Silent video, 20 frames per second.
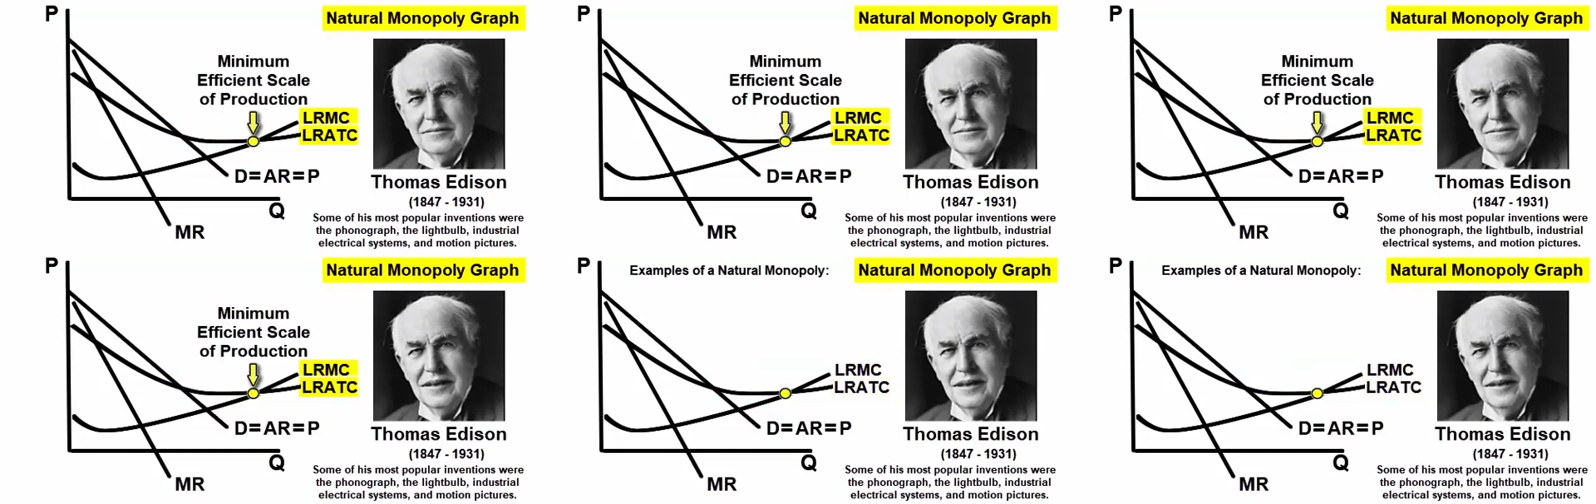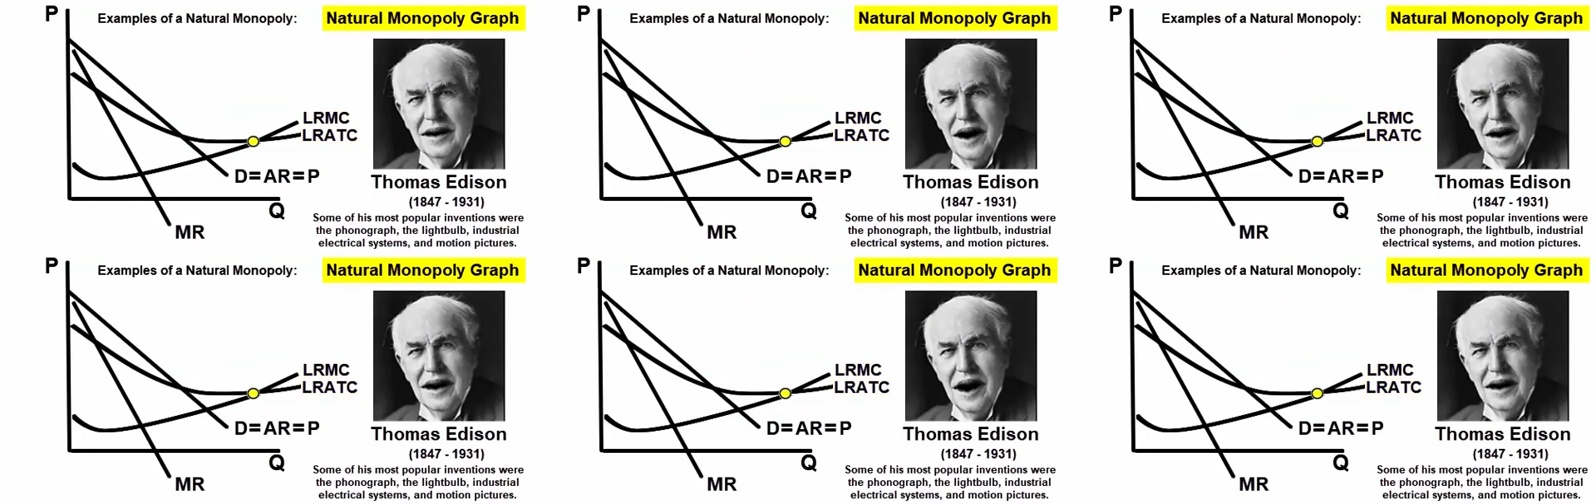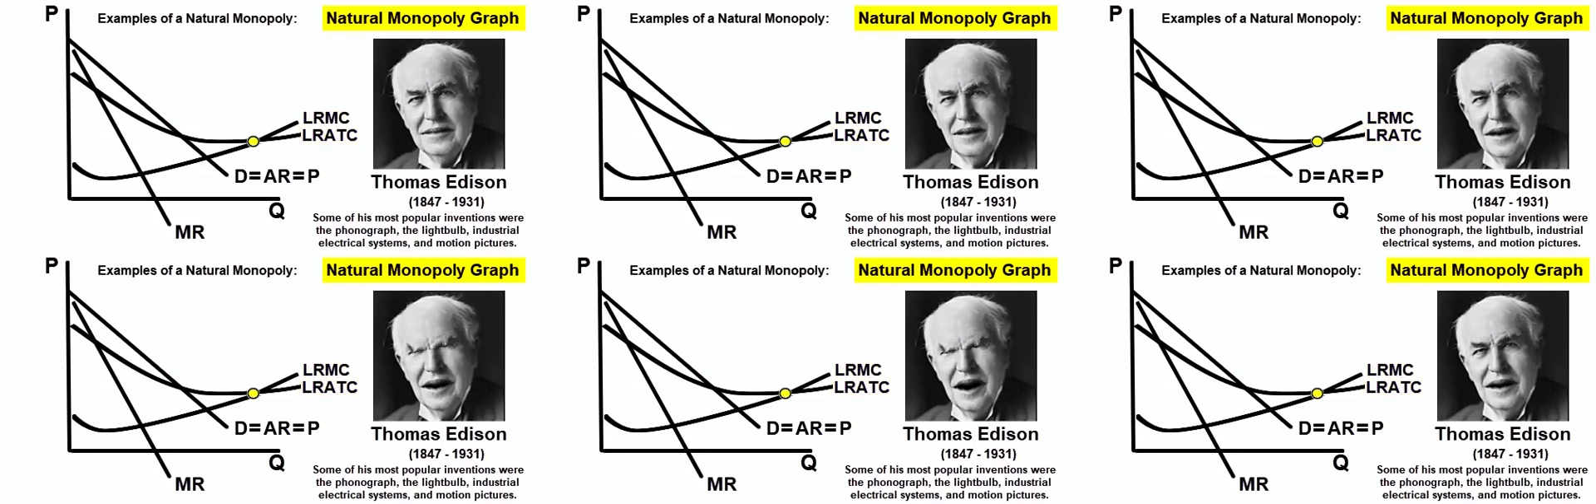
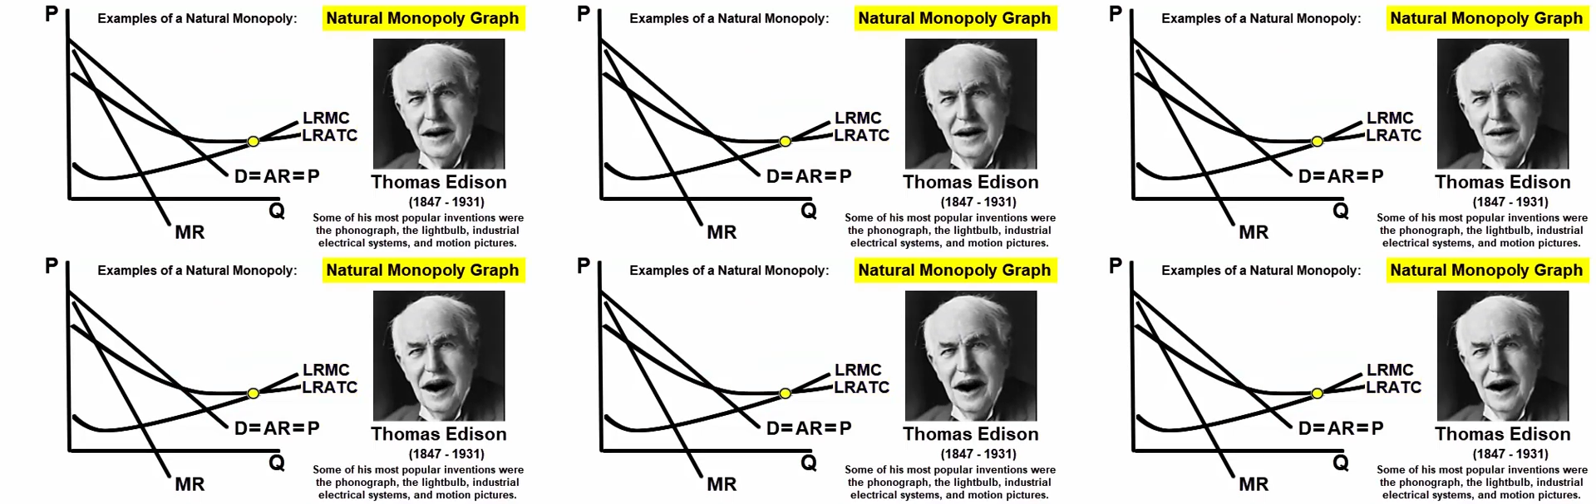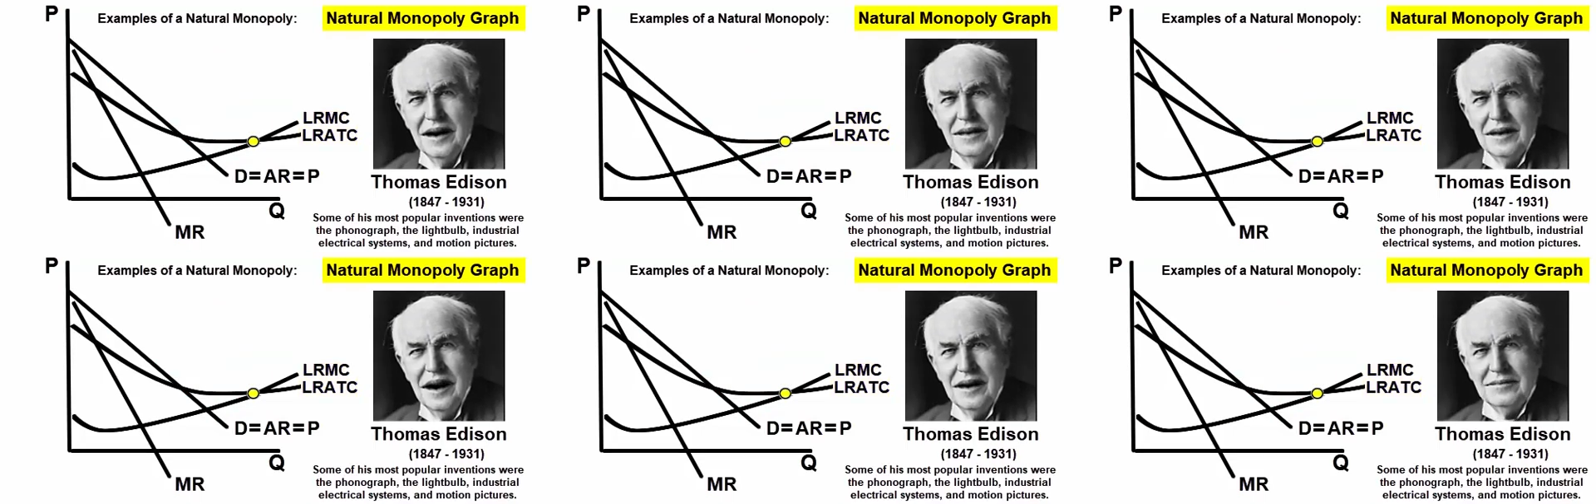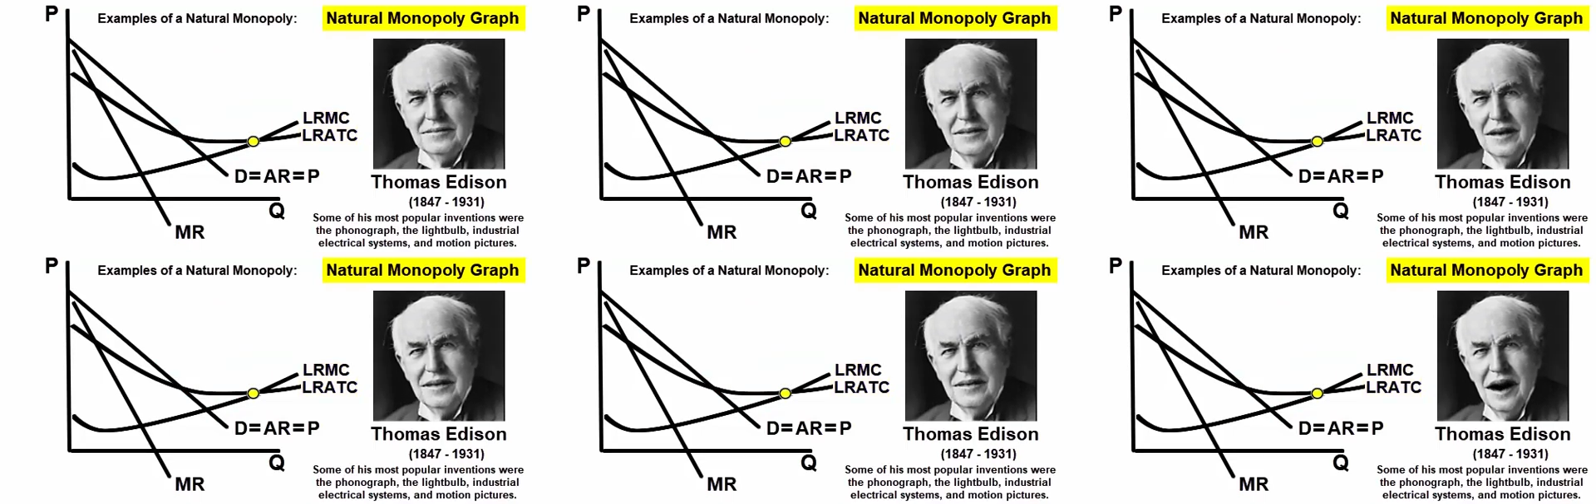Examples of a natural
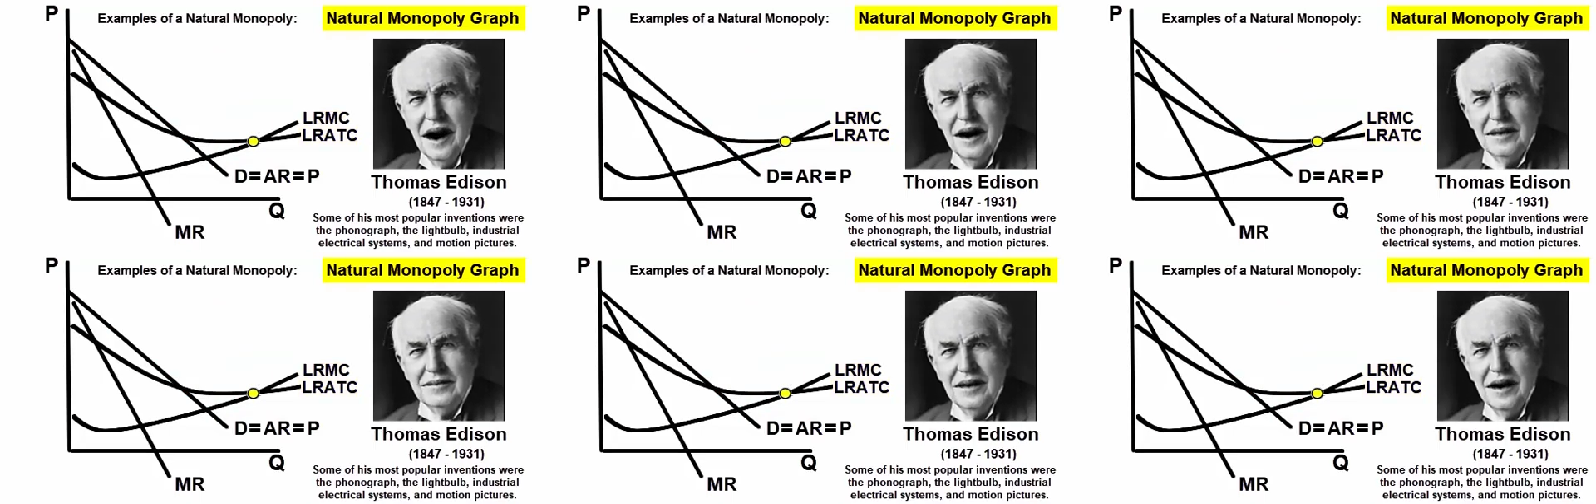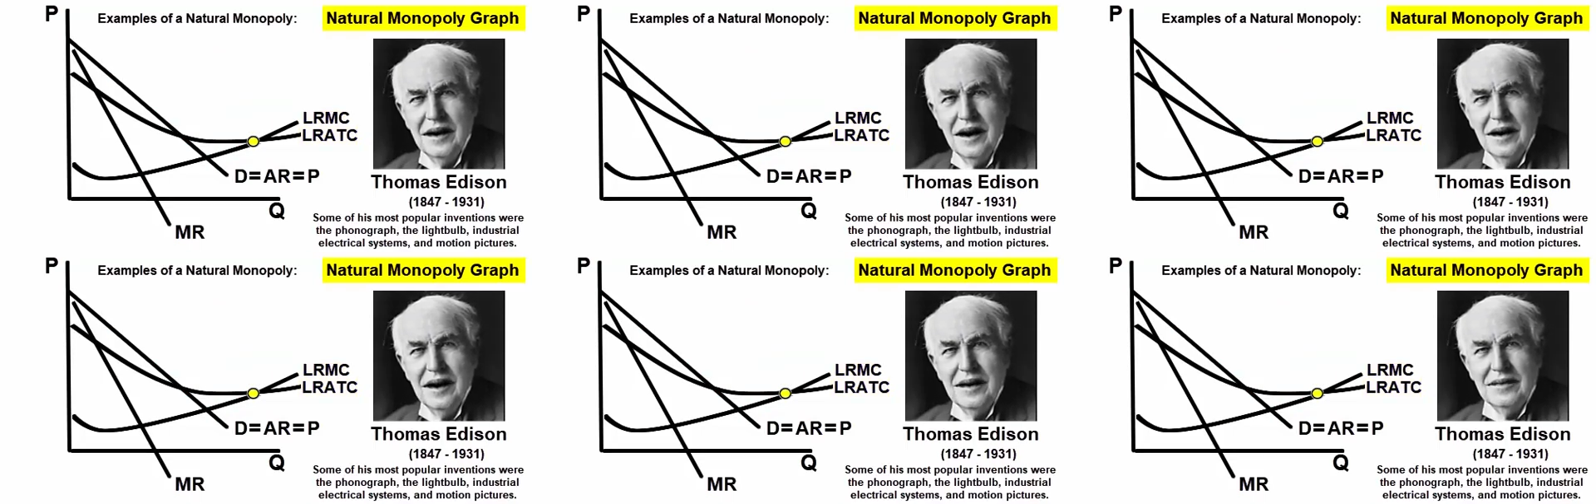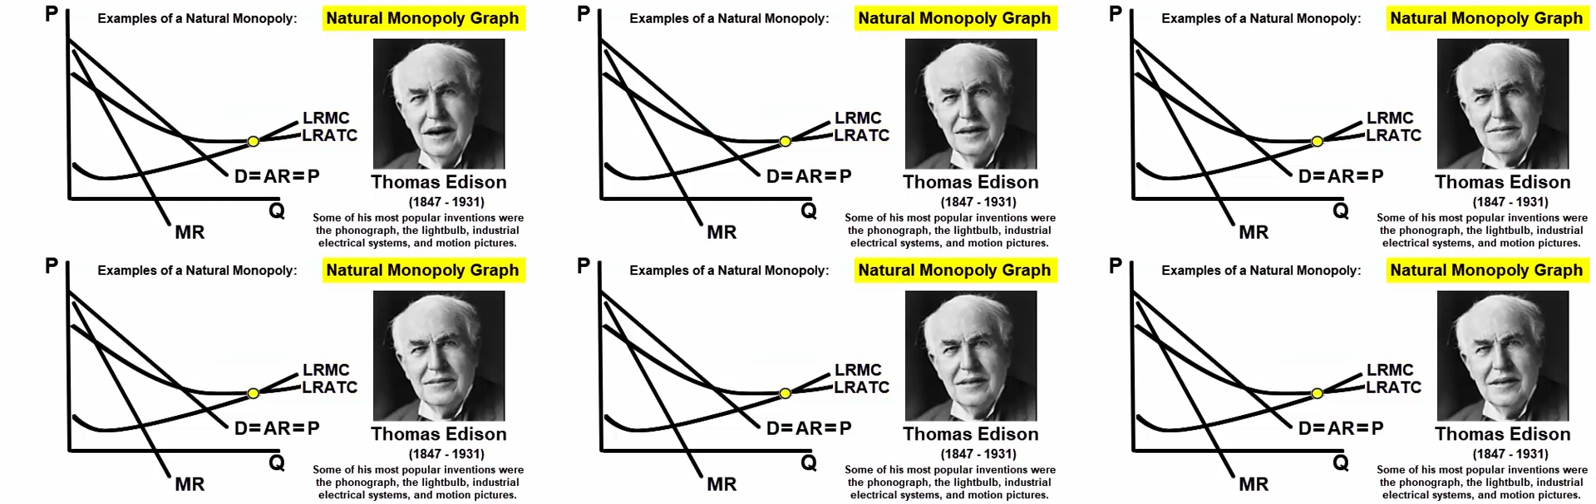monopoly
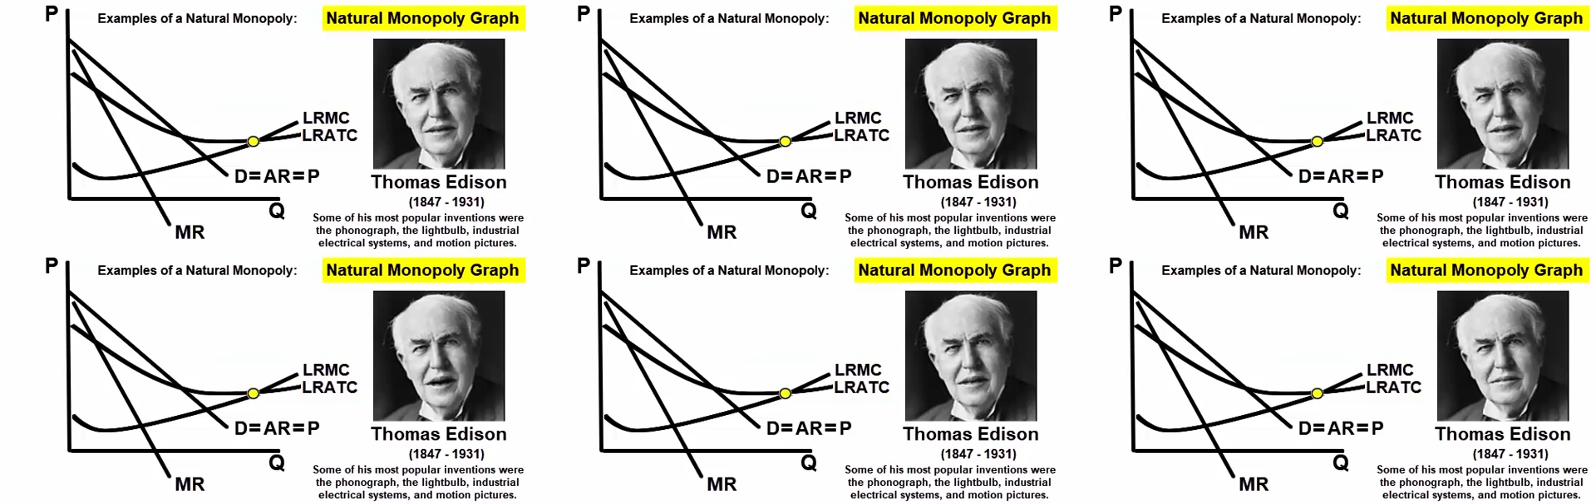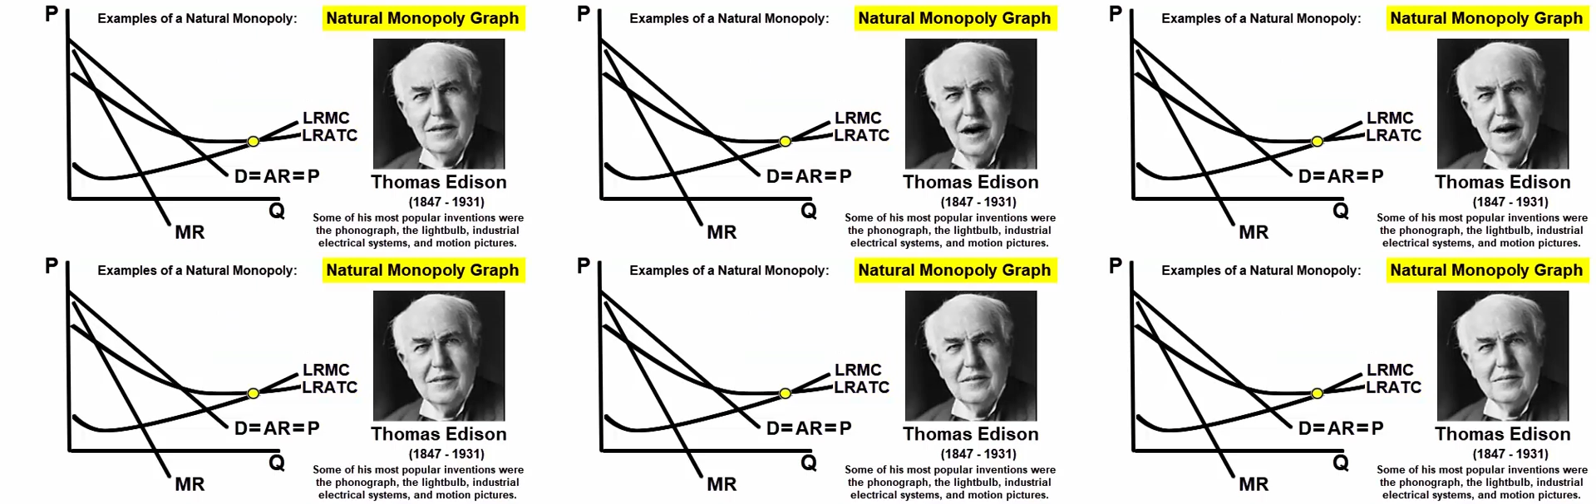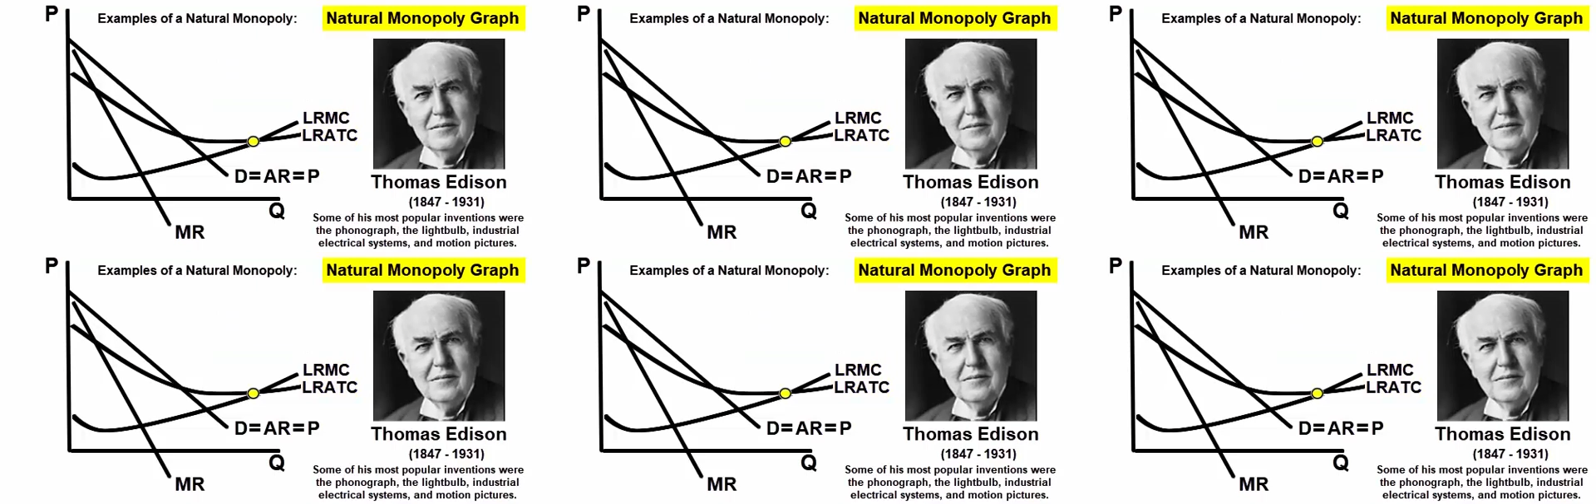occur within